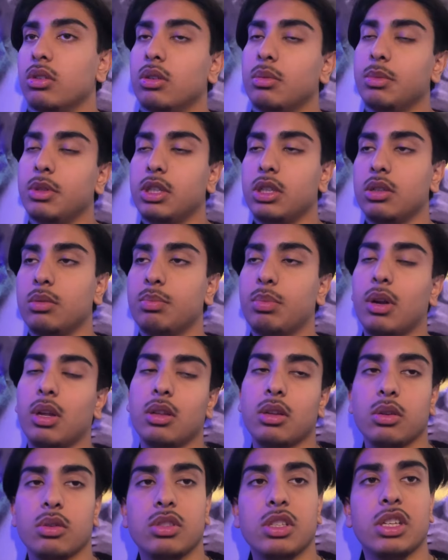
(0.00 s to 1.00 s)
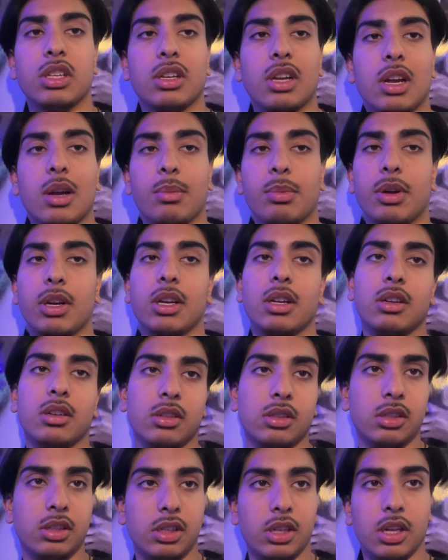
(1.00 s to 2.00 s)
I'm gonna probably go take a nap right now
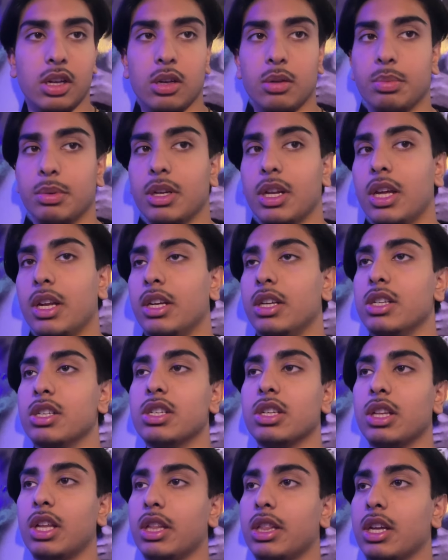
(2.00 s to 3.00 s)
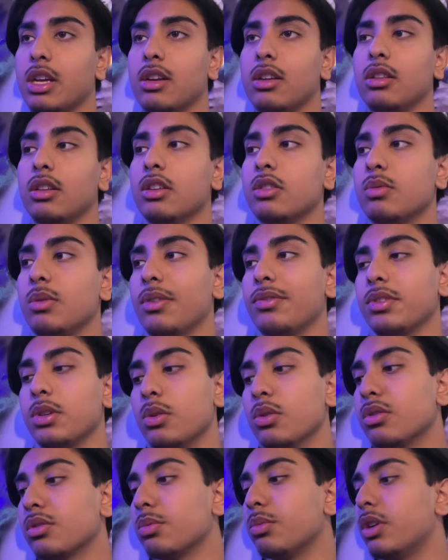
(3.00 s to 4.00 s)
and then get up and edit and shit like that, unless we have to go
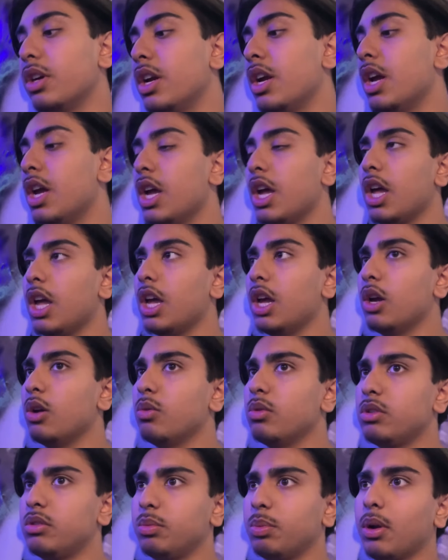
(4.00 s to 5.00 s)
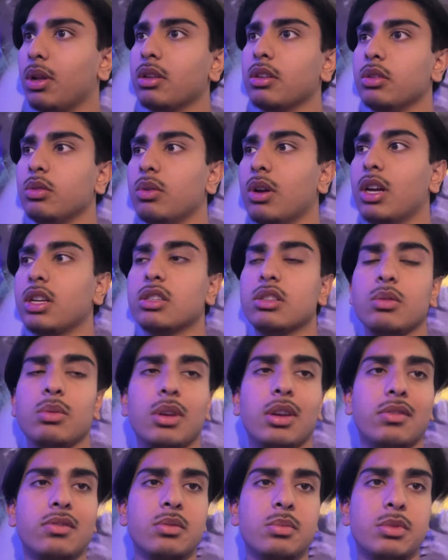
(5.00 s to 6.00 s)
somewhere, which we probably do actually. We
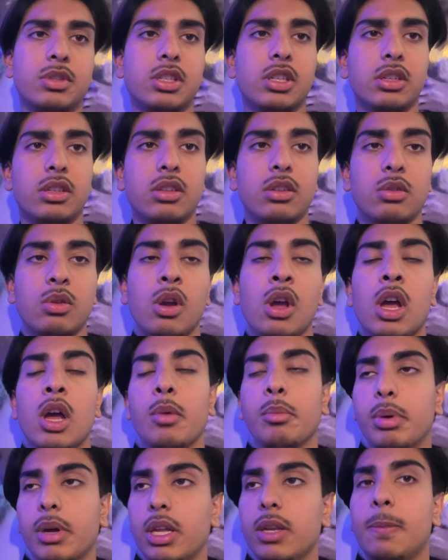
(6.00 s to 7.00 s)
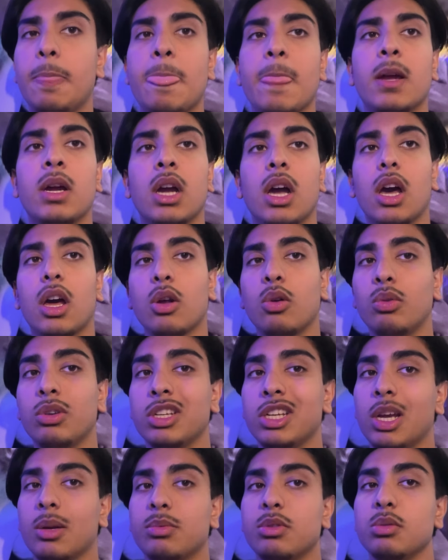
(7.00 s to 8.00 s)
have some shit to do, but I don't want to
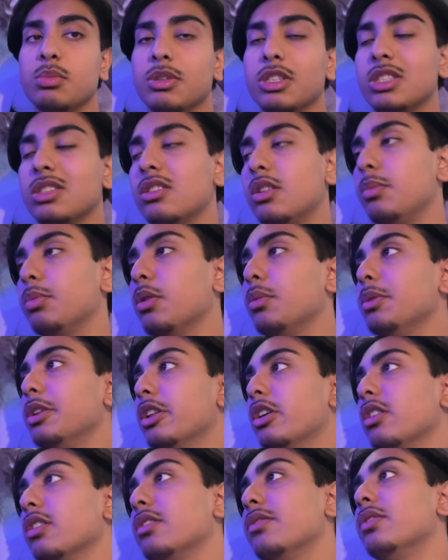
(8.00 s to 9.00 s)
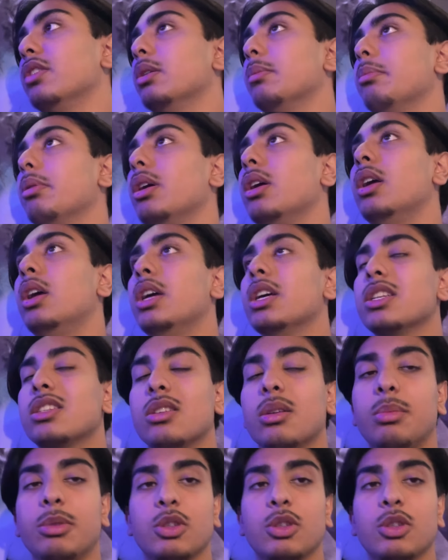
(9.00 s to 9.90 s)
yap too much. This clip gonna be long as fuck, but summer